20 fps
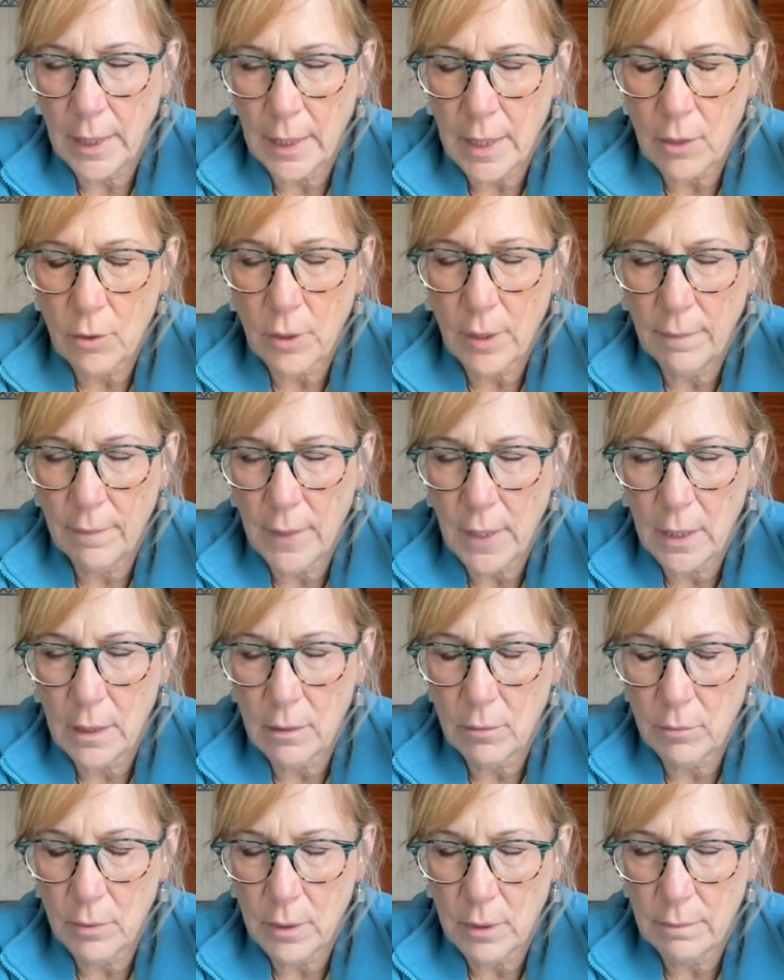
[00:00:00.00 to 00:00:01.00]
How can they
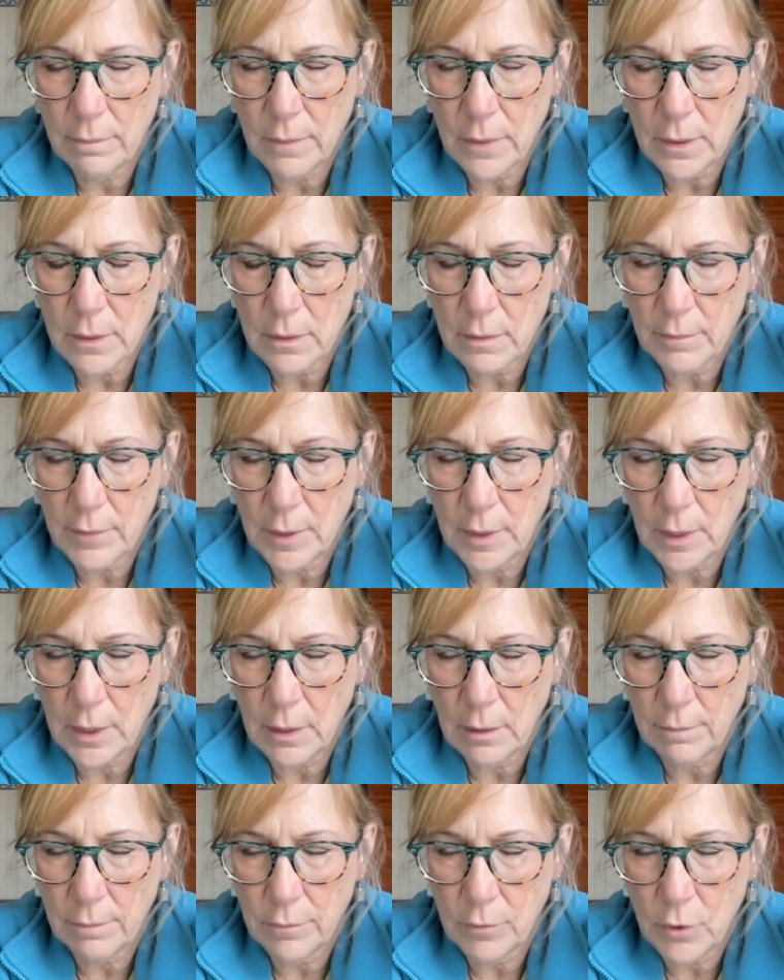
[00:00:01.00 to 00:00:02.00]
get rid of this feeling
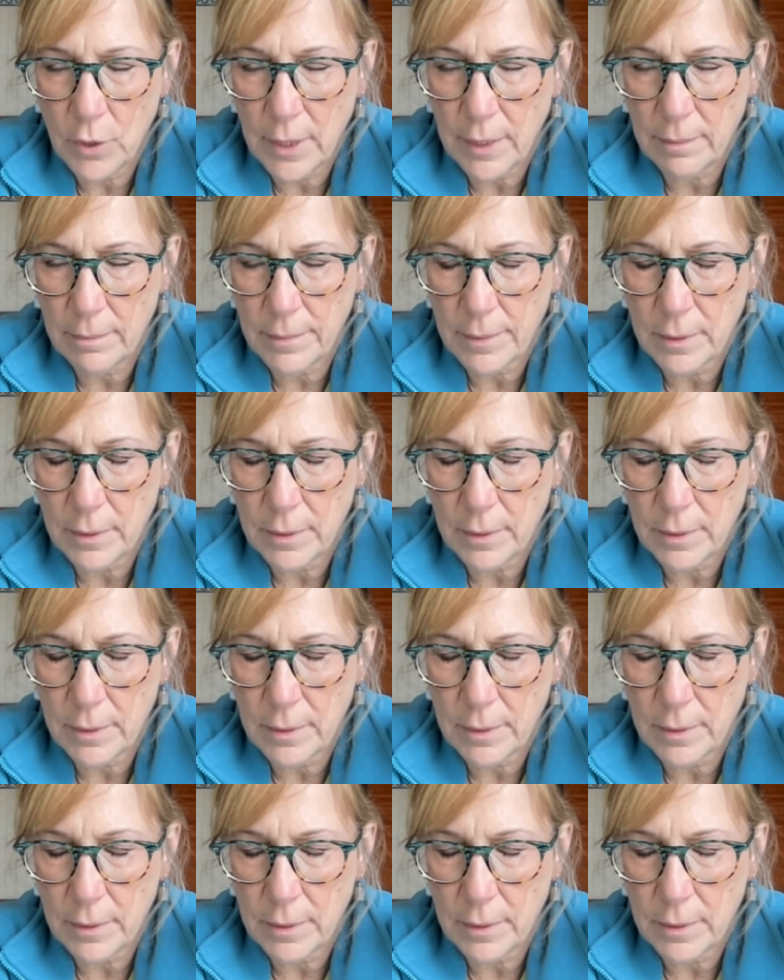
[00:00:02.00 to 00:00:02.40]
of trap?